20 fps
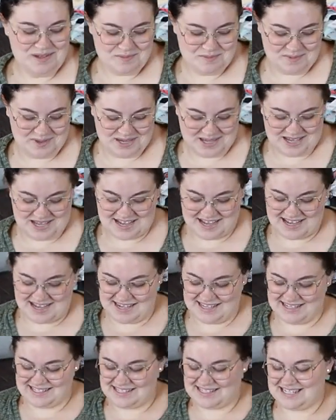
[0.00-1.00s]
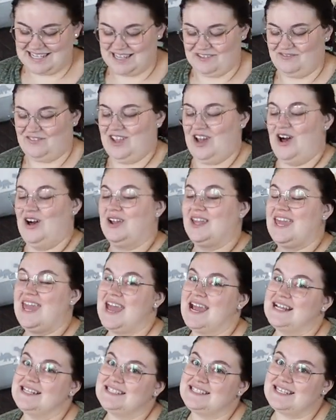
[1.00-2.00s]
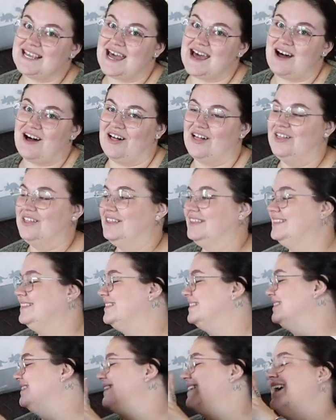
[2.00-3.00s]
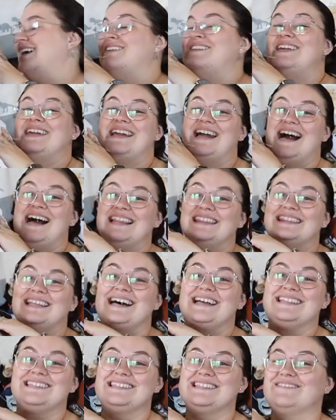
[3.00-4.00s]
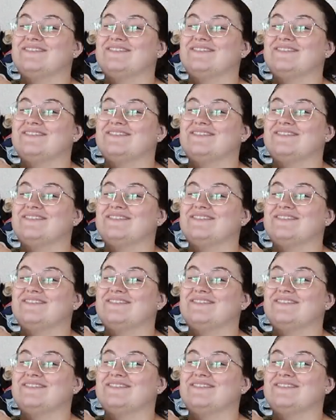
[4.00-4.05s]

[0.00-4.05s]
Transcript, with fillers: Because if y'all can't tell, he got lots